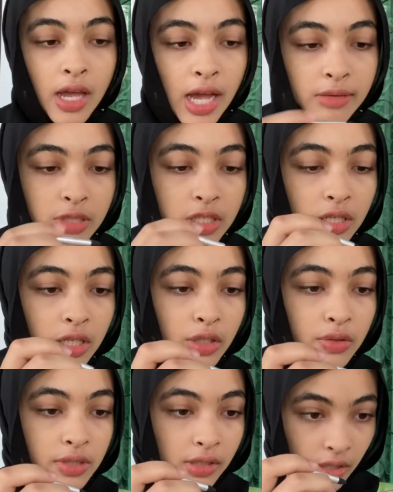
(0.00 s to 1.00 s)
I'm just gonna
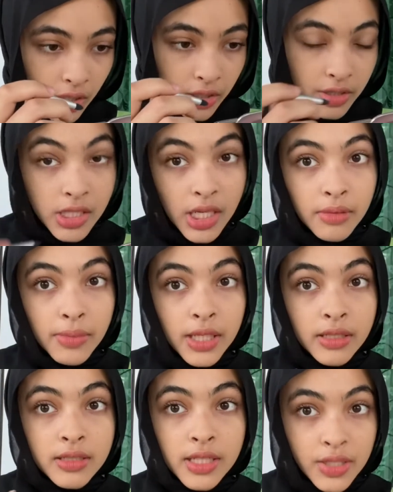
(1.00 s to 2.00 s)
use the darker shade
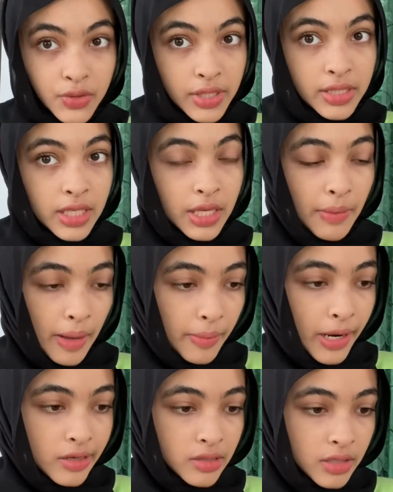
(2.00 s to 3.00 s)
because as you can see my
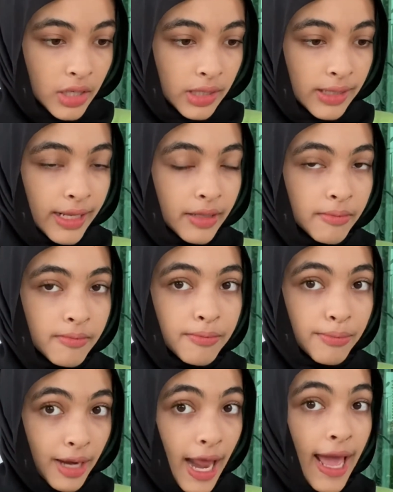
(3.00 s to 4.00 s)
brows here are like
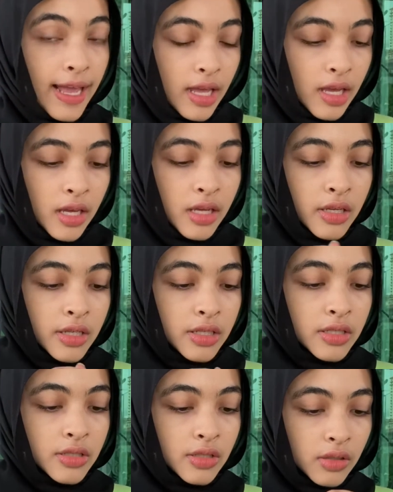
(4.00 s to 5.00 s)
black.
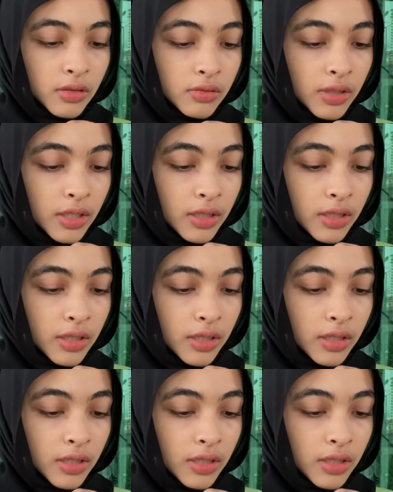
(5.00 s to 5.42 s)
So yeah.